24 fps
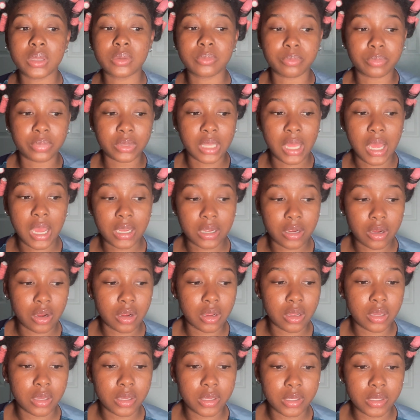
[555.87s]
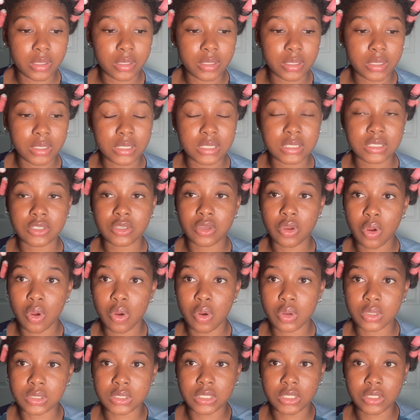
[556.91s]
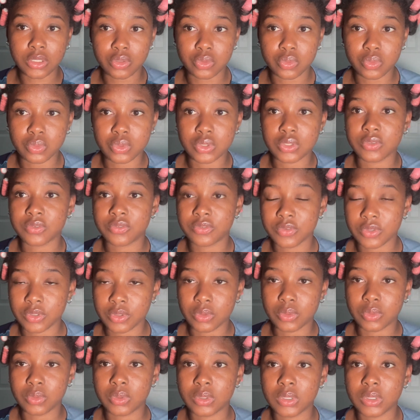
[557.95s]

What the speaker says: block is causing you to feel